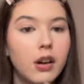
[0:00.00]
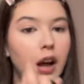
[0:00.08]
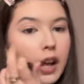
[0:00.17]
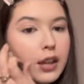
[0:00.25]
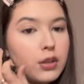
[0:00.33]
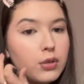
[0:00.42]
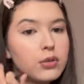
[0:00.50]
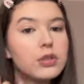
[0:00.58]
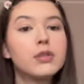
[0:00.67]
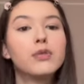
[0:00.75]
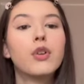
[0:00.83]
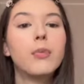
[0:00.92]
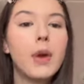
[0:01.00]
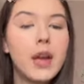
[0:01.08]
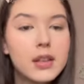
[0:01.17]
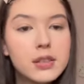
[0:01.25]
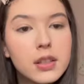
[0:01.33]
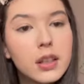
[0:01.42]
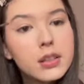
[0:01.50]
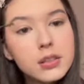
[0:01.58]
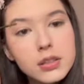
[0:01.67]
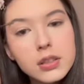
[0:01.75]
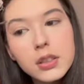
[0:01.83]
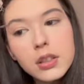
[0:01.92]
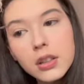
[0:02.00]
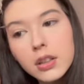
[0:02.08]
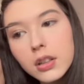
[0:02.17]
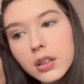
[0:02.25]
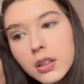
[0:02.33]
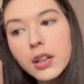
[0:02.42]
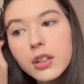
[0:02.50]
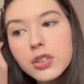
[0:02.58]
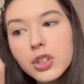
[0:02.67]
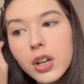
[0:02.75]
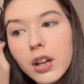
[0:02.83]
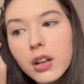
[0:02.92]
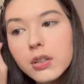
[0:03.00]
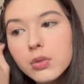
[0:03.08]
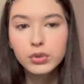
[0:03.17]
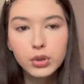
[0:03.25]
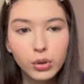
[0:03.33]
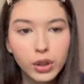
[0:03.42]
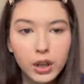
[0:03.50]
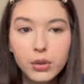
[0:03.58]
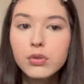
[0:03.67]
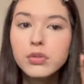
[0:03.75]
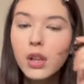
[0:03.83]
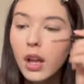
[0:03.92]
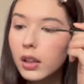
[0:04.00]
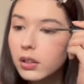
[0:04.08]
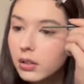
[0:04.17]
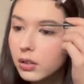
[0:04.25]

I used from Essence the tear gel, so you can use that.